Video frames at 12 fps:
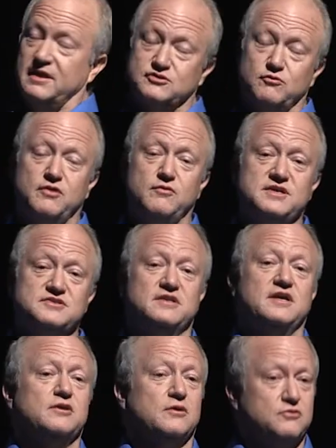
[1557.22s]
that's one reason
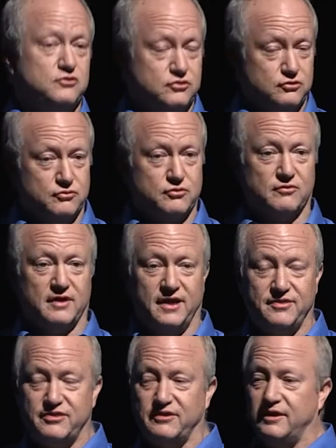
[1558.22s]
they don't do the
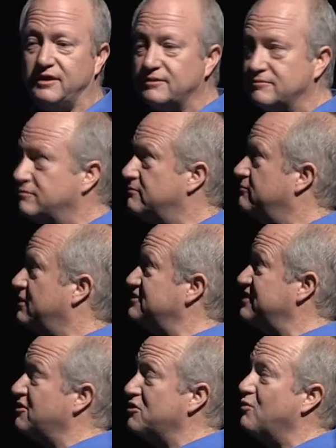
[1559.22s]
right thing because
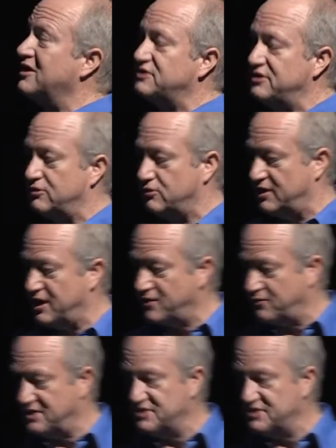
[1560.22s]
they don't know what to do. Another